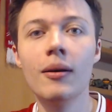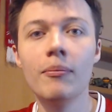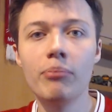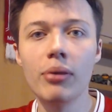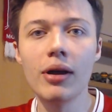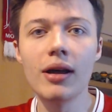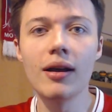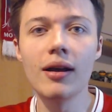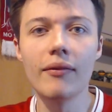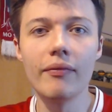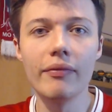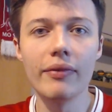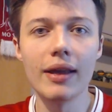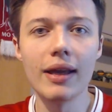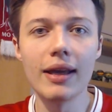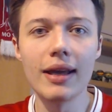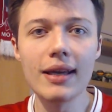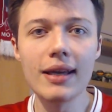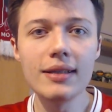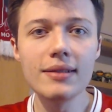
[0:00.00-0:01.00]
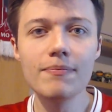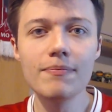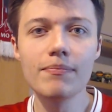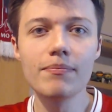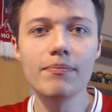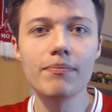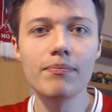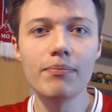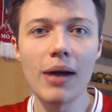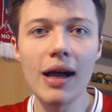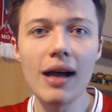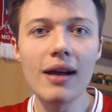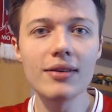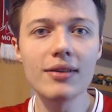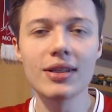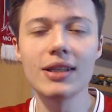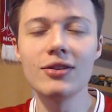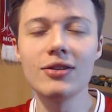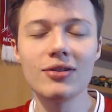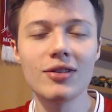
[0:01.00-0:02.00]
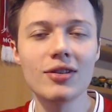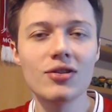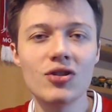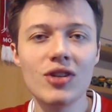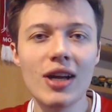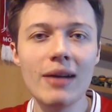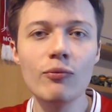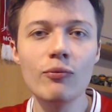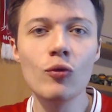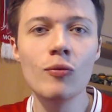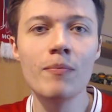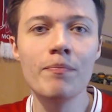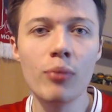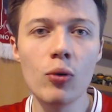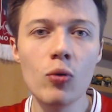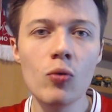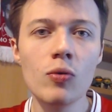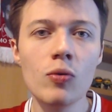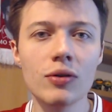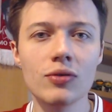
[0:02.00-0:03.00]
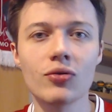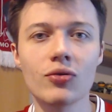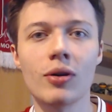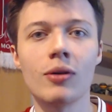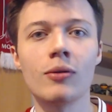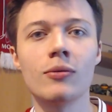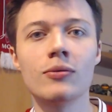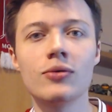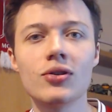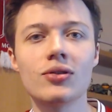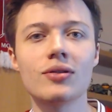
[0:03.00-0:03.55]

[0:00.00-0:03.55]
but his passing and just his general ball control,